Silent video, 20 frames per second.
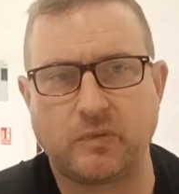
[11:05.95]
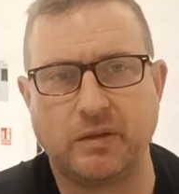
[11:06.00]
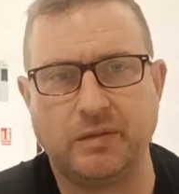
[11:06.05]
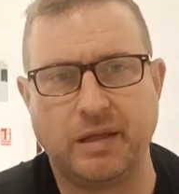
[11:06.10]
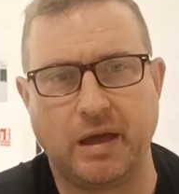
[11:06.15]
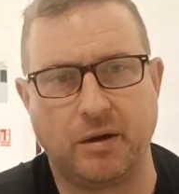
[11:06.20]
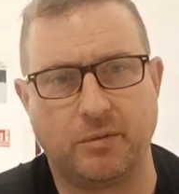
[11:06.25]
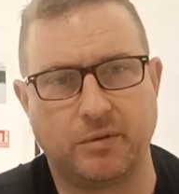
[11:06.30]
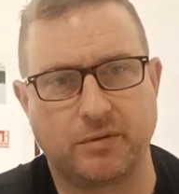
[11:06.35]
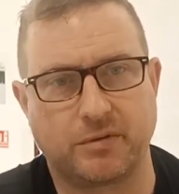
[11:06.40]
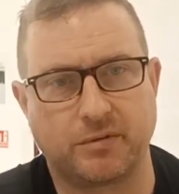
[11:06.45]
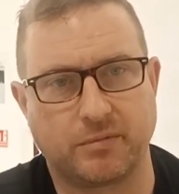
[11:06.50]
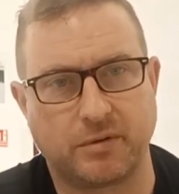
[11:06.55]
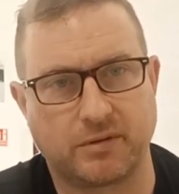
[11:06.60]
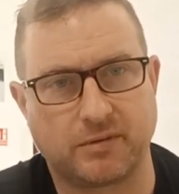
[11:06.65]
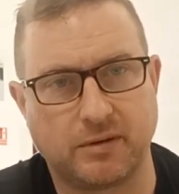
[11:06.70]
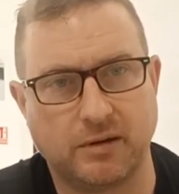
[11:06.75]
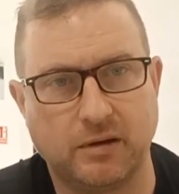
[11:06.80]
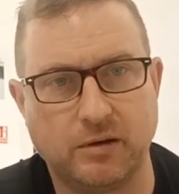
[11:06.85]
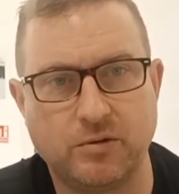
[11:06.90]
Now with the
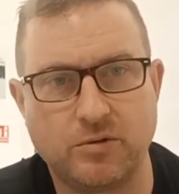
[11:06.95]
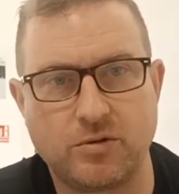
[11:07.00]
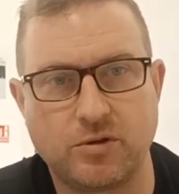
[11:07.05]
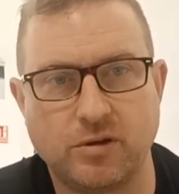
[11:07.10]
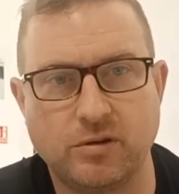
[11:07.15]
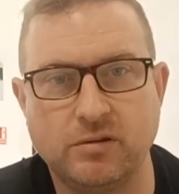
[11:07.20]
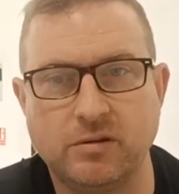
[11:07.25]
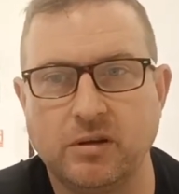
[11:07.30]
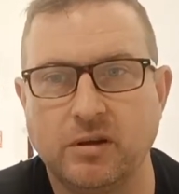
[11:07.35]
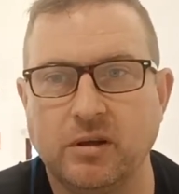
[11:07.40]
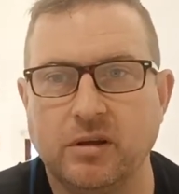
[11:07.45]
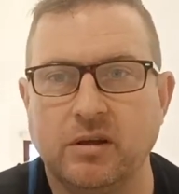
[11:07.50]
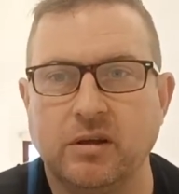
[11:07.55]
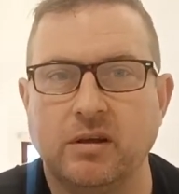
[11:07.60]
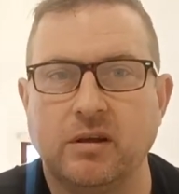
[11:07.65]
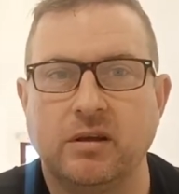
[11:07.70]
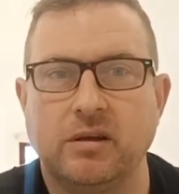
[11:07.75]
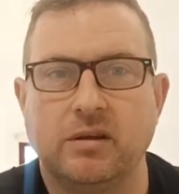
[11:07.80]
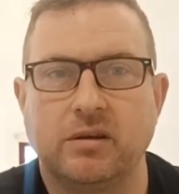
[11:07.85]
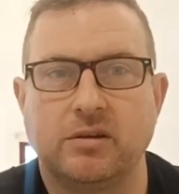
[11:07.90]
resolution,
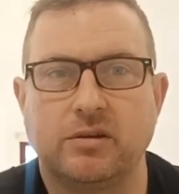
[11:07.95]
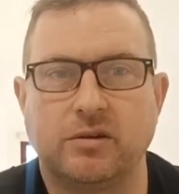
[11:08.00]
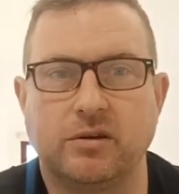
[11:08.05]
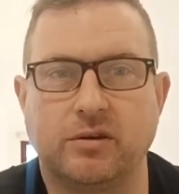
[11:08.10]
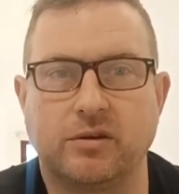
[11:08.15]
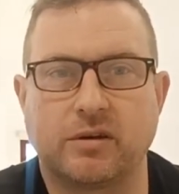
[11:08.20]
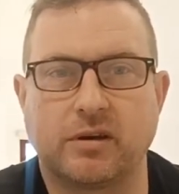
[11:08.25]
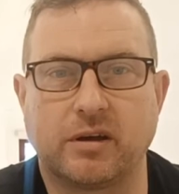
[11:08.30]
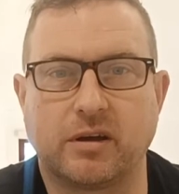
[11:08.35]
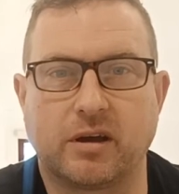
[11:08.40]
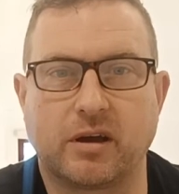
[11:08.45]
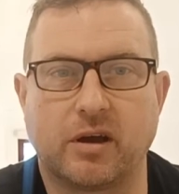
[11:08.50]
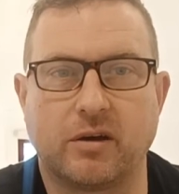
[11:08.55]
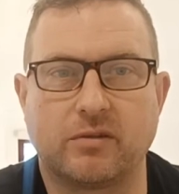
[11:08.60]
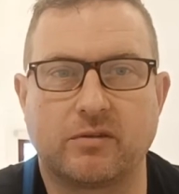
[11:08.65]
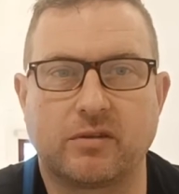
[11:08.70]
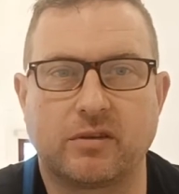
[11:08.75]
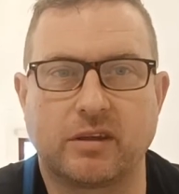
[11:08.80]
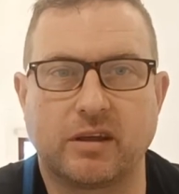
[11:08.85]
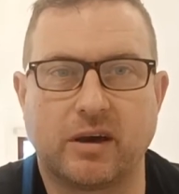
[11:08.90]
you can
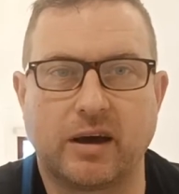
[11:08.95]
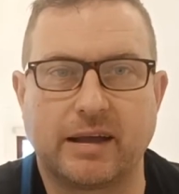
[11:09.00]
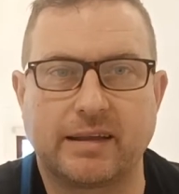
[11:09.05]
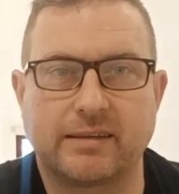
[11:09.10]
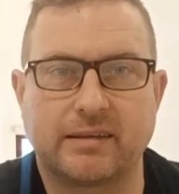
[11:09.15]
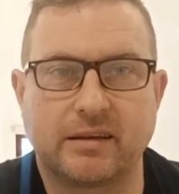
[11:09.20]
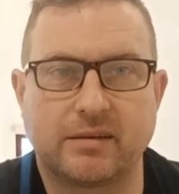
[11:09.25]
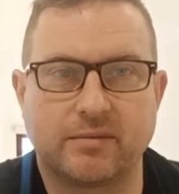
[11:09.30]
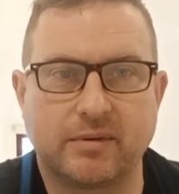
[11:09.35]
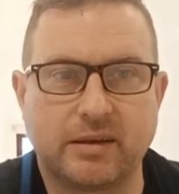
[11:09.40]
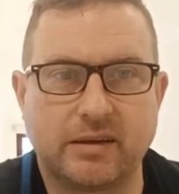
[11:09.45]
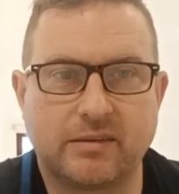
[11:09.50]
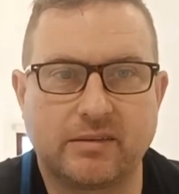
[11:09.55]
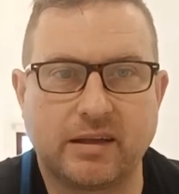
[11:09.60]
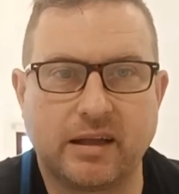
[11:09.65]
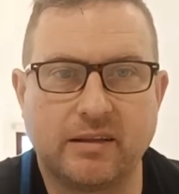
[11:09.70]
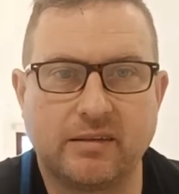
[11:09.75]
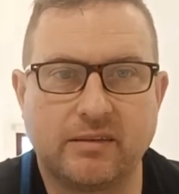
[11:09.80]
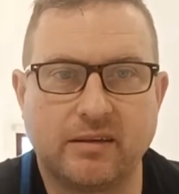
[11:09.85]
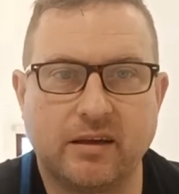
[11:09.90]
go to the ITV
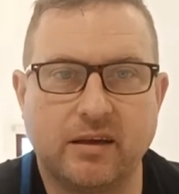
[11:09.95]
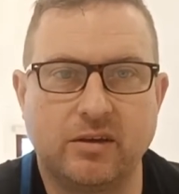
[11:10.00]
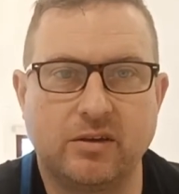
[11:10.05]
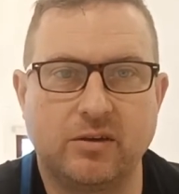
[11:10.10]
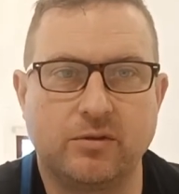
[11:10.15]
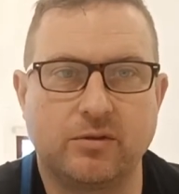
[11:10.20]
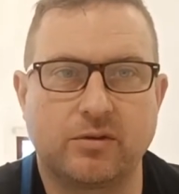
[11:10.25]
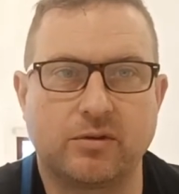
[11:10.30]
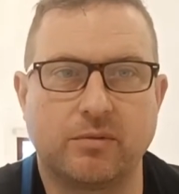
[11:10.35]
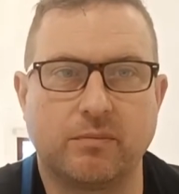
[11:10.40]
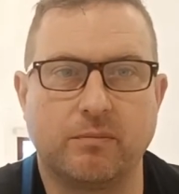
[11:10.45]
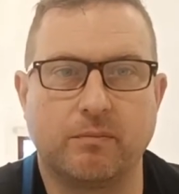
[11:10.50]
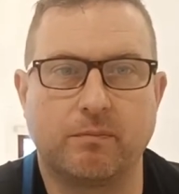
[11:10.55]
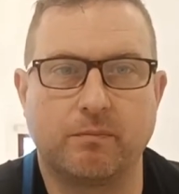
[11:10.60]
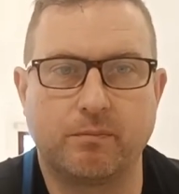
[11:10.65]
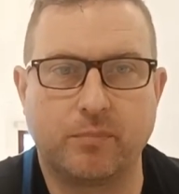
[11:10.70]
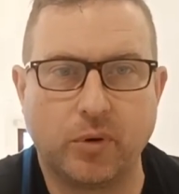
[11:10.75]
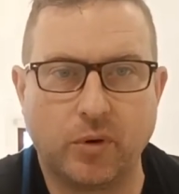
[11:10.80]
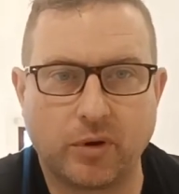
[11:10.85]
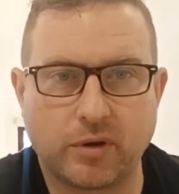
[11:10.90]
centre, you can
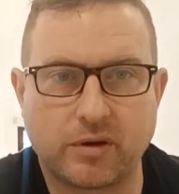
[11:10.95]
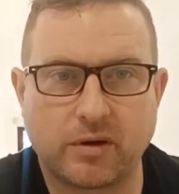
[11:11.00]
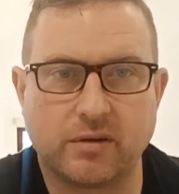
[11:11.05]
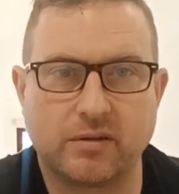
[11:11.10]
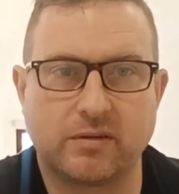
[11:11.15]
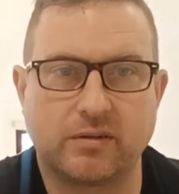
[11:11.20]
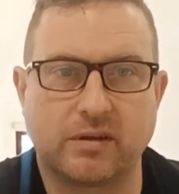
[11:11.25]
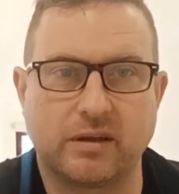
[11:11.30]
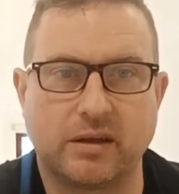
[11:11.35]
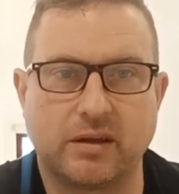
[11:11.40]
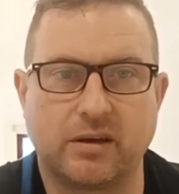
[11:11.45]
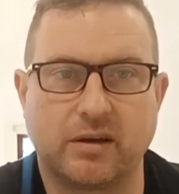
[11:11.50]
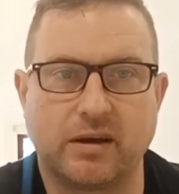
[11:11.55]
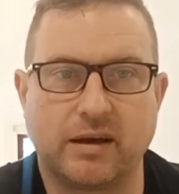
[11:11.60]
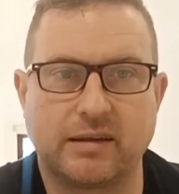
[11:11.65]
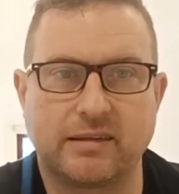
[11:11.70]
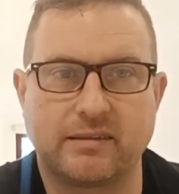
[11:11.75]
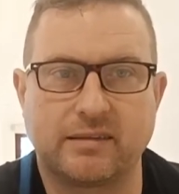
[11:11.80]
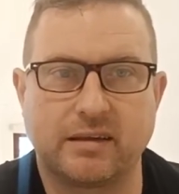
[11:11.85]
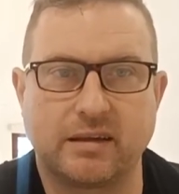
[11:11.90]
book the
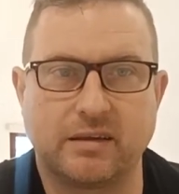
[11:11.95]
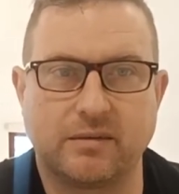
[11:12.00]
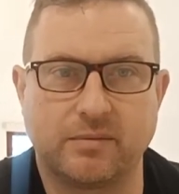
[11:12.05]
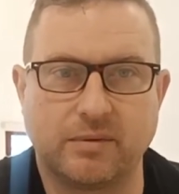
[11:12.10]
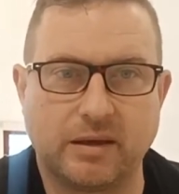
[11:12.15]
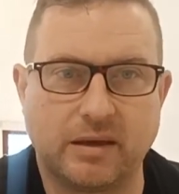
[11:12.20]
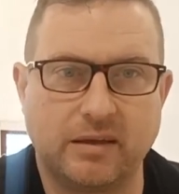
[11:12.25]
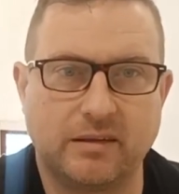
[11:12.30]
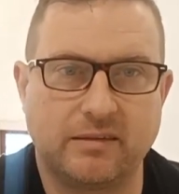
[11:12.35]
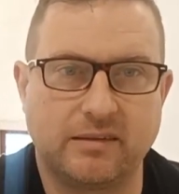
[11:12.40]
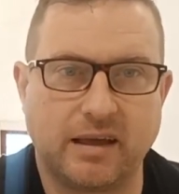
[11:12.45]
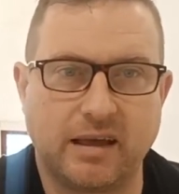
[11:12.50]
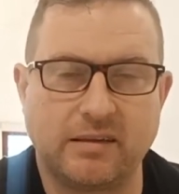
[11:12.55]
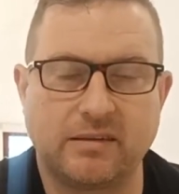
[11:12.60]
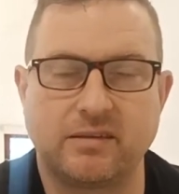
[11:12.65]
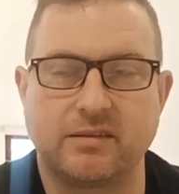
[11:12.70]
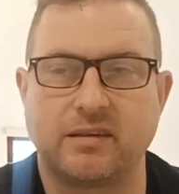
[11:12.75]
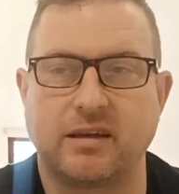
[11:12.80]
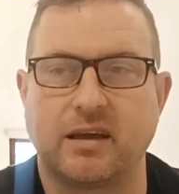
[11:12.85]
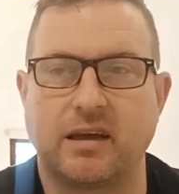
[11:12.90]
ITV
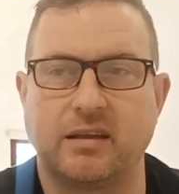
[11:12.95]
test,